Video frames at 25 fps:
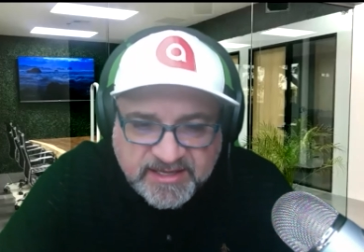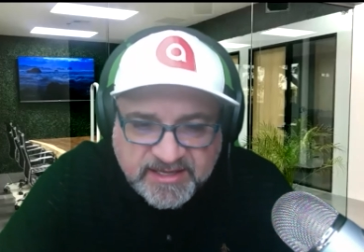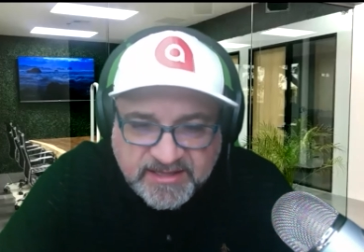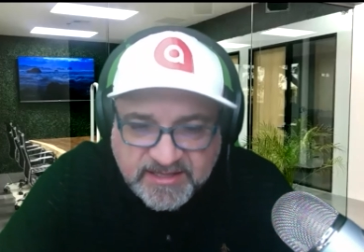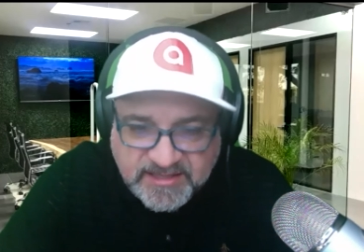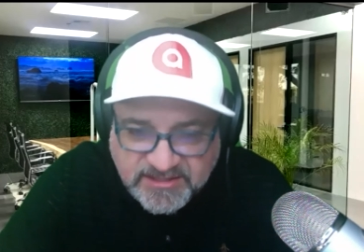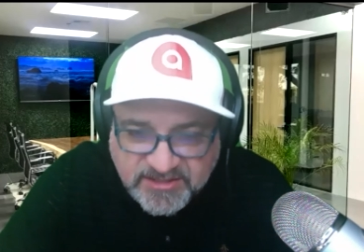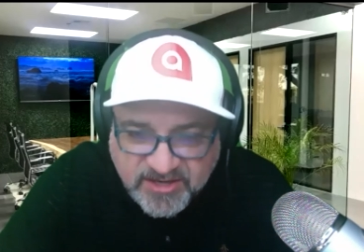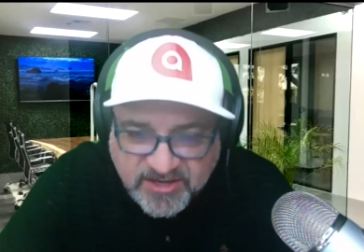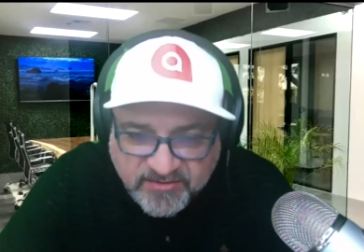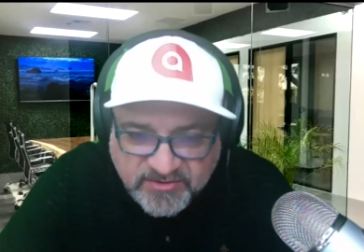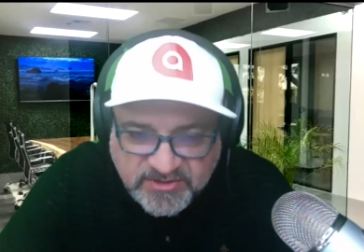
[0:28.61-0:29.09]

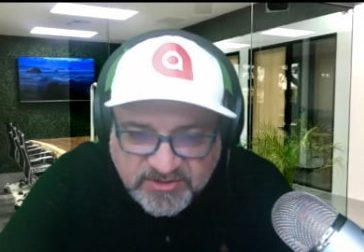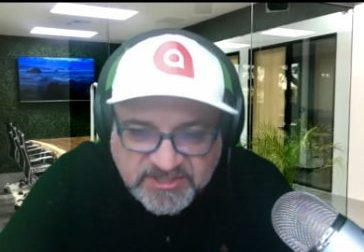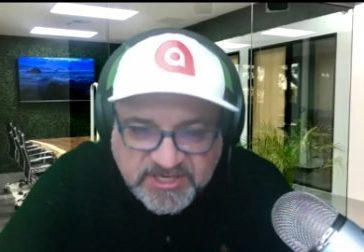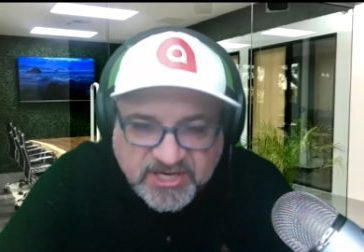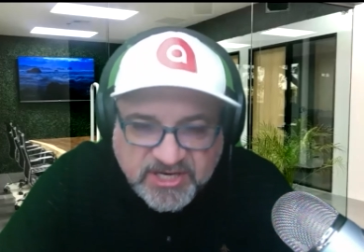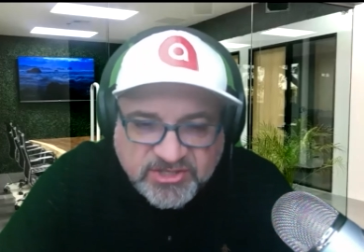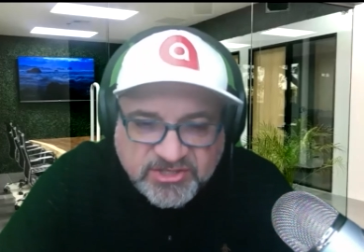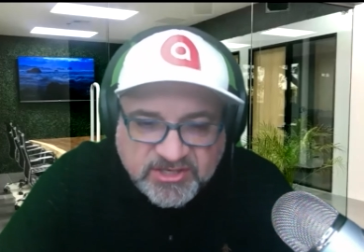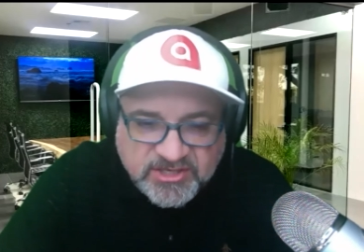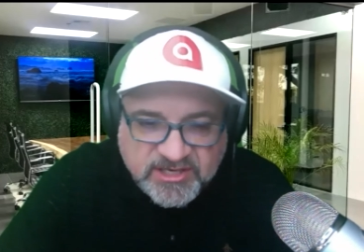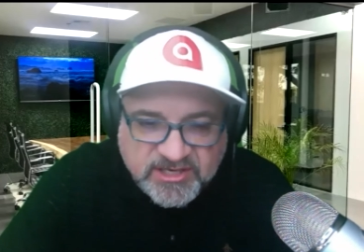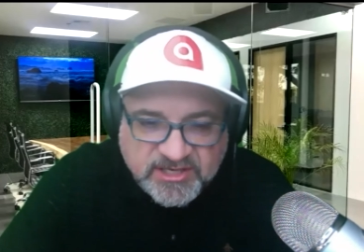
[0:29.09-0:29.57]
In this
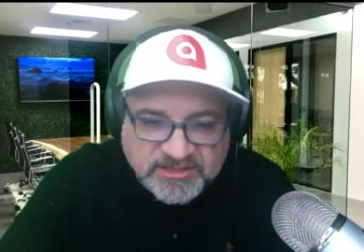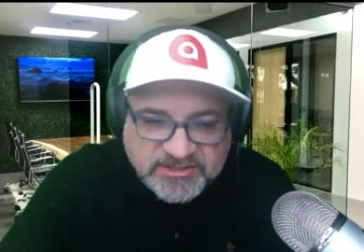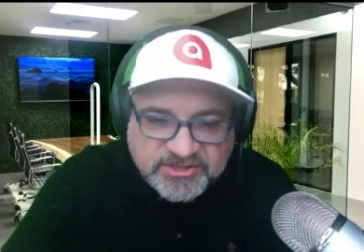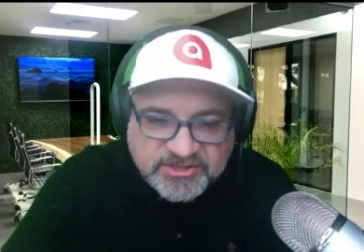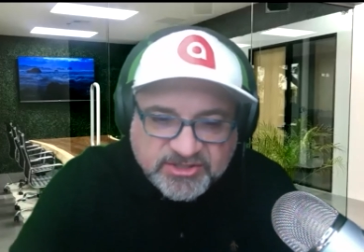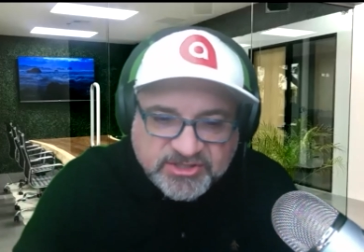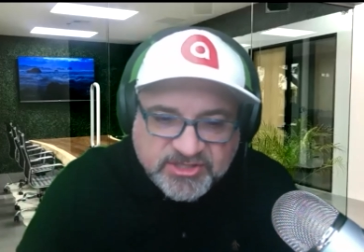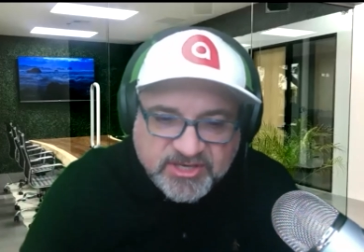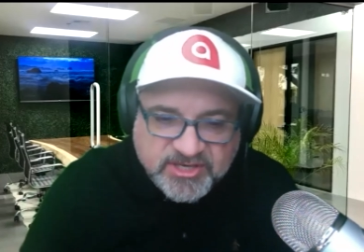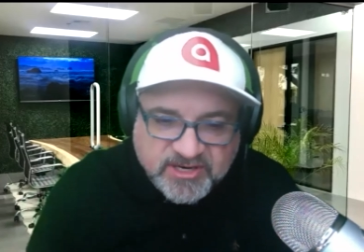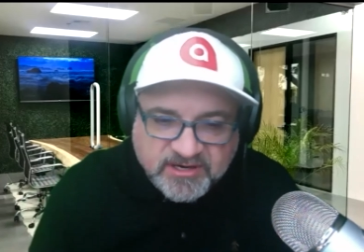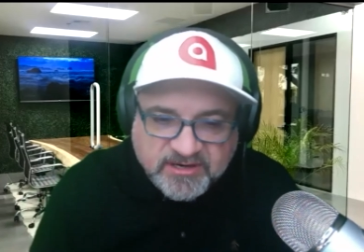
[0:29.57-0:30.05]
conversation, he'll
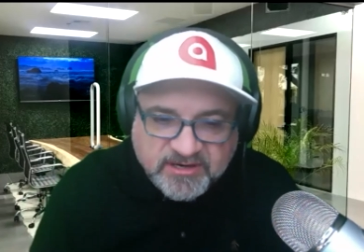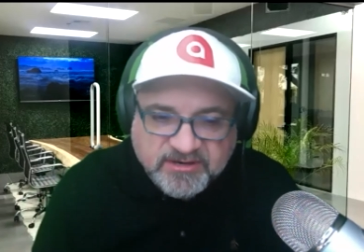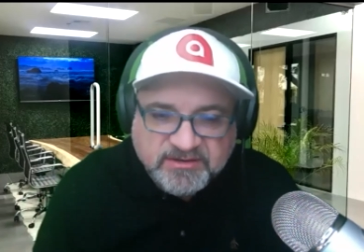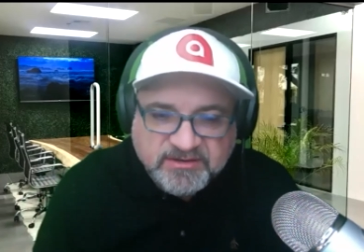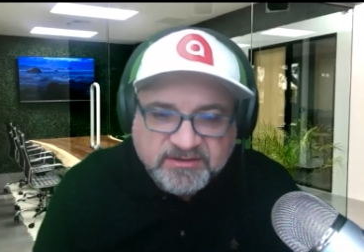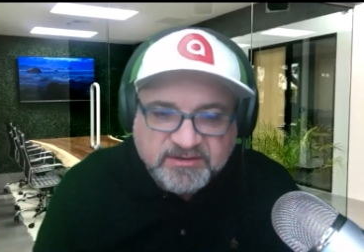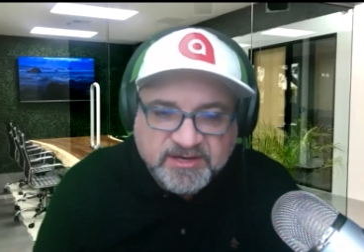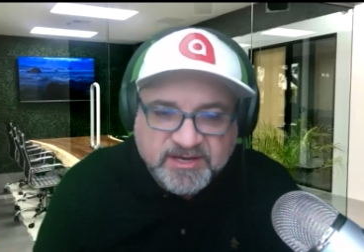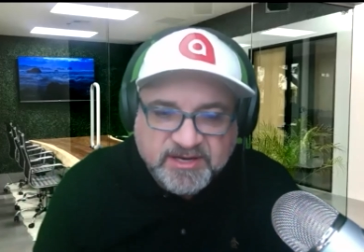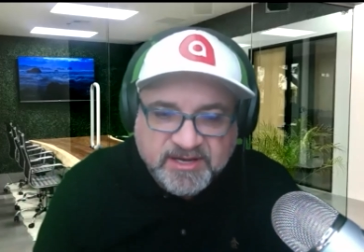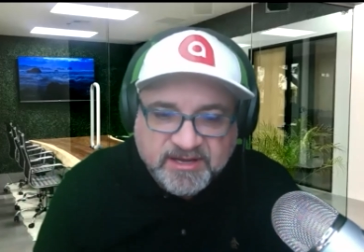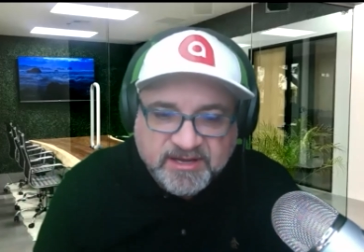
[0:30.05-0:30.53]

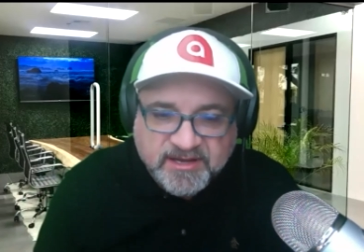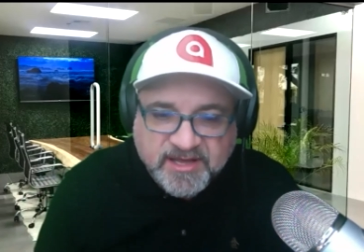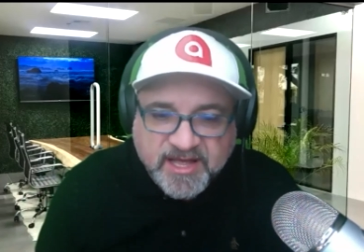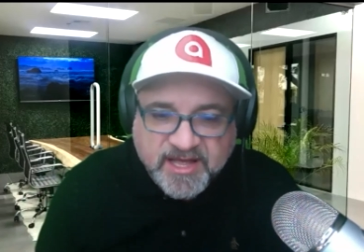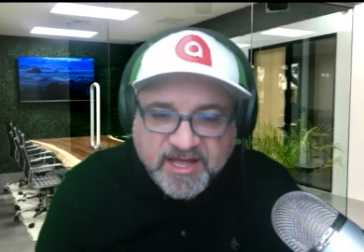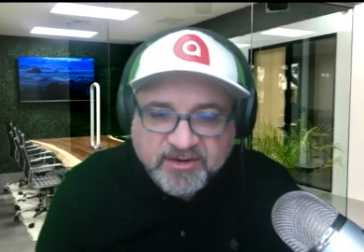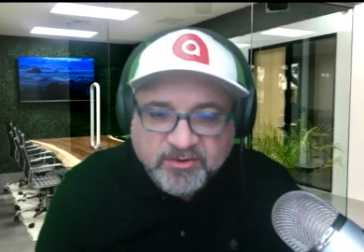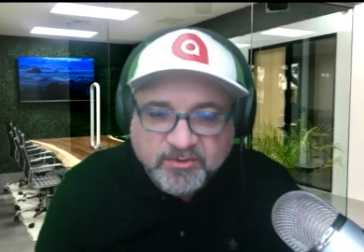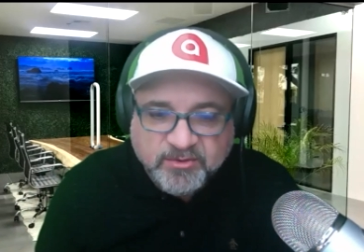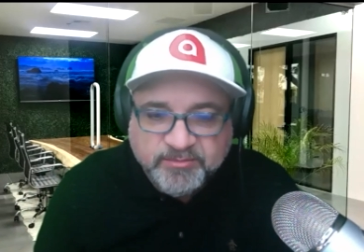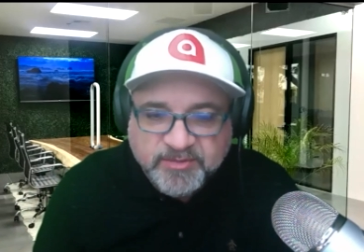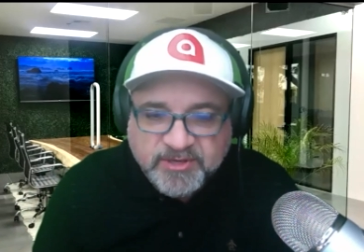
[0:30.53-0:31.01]
share uh,
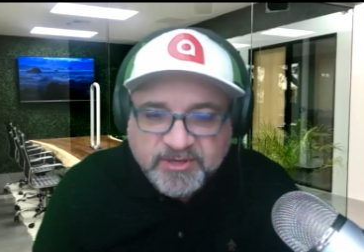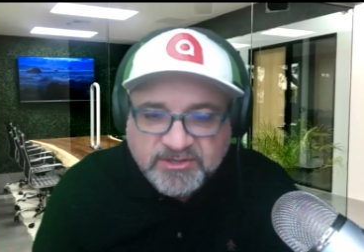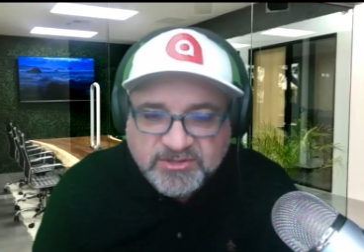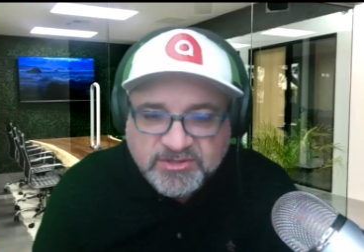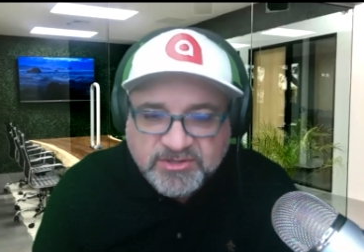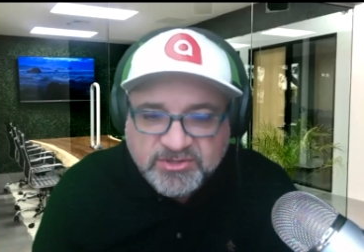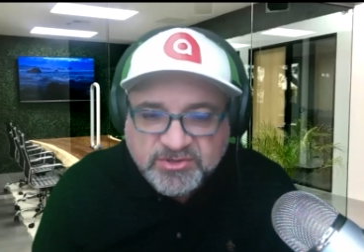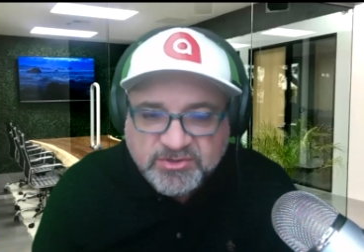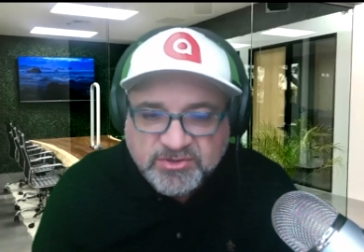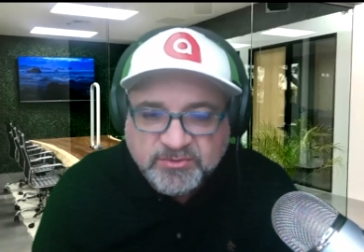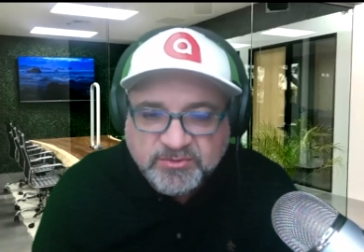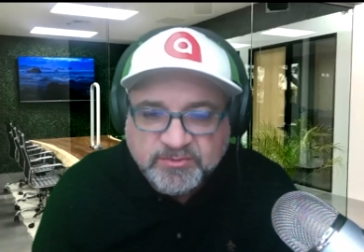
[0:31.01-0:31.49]
how to beat
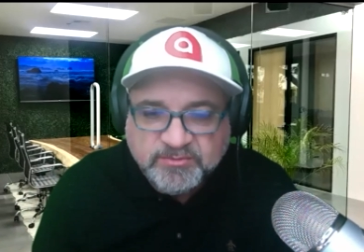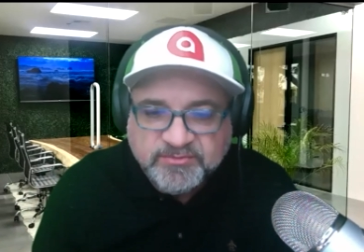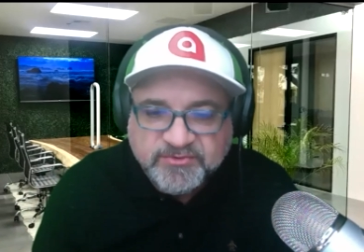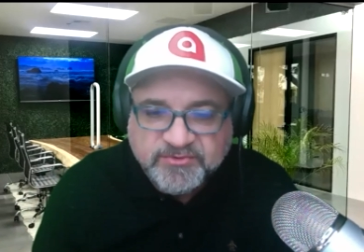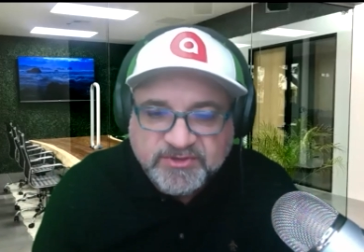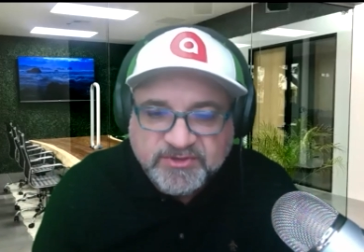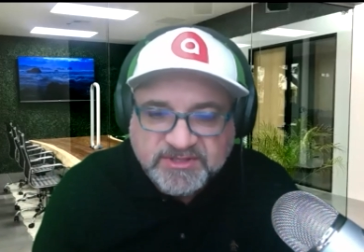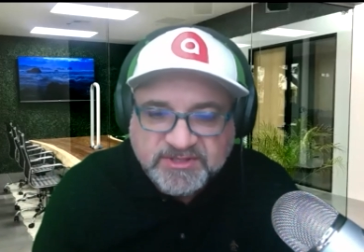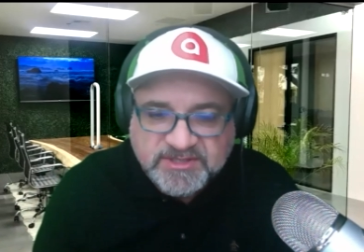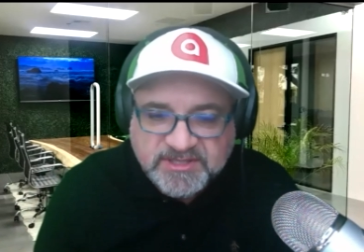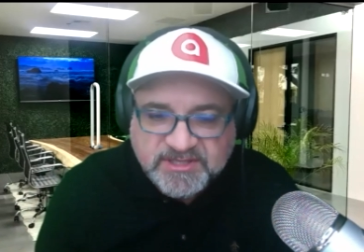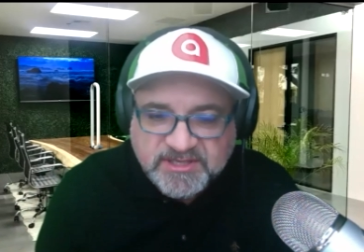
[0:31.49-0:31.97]
Zoom
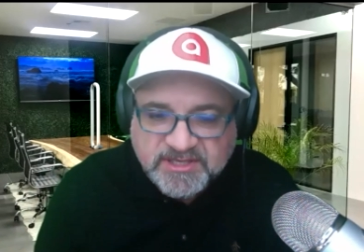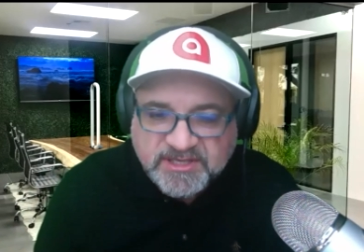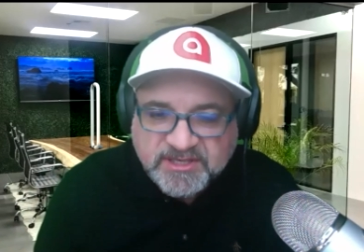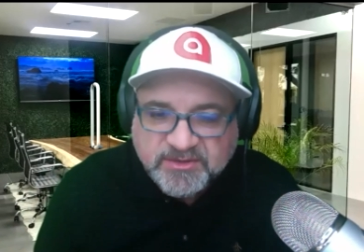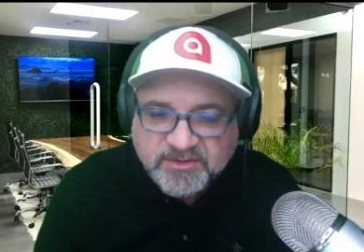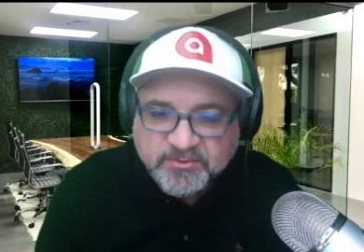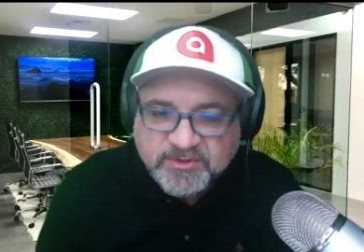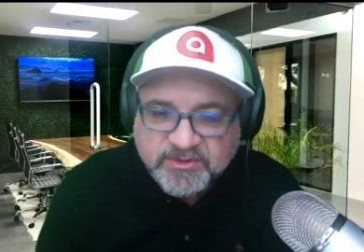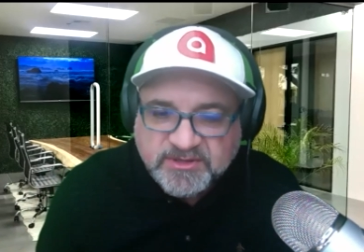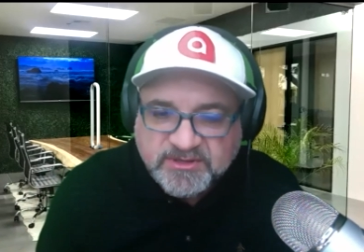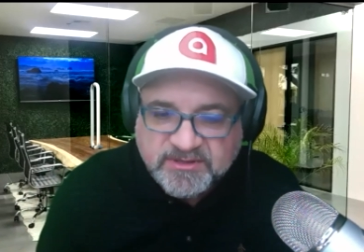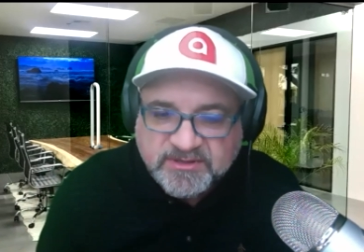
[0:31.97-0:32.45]
fatigue
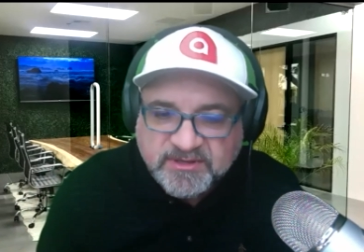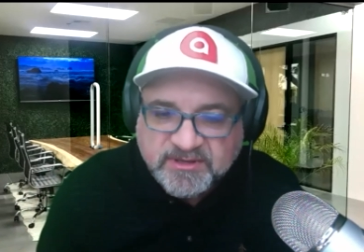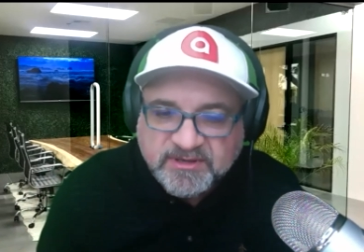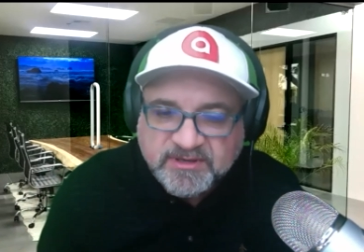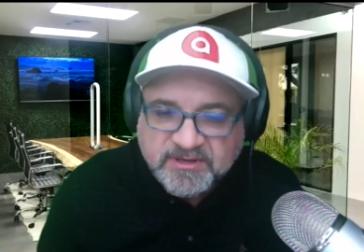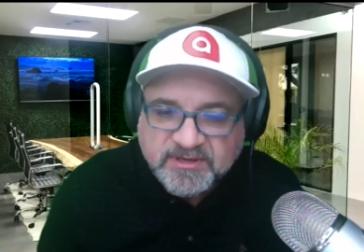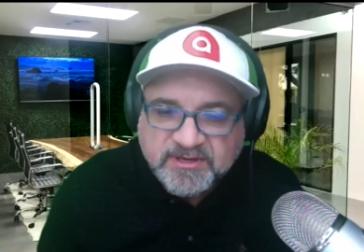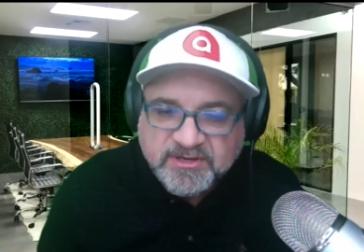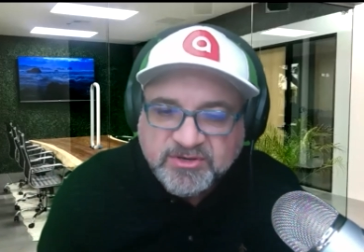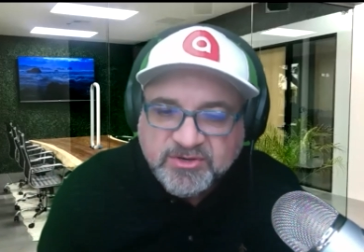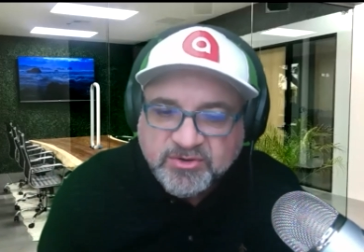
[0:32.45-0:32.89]
with uh,